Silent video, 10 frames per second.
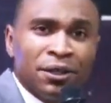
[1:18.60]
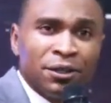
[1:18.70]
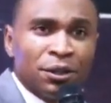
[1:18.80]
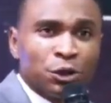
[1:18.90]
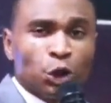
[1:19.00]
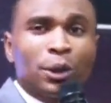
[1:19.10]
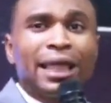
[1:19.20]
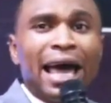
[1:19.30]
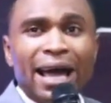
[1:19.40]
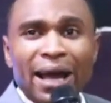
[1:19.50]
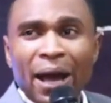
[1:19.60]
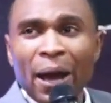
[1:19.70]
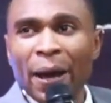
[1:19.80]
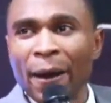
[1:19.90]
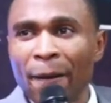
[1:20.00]
Today
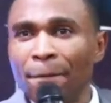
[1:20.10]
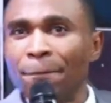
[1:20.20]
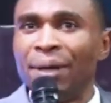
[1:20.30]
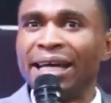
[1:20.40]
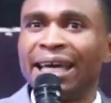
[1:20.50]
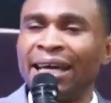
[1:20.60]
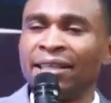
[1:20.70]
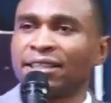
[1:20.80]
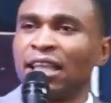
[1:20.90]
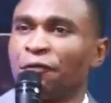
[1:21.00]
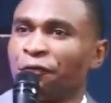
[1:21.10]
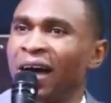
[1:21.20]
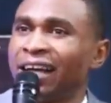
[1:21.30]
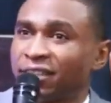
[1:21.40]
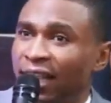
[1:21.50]
begins the
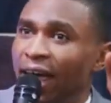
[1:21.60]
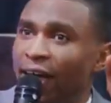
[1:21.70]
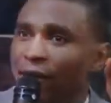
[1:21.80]
first day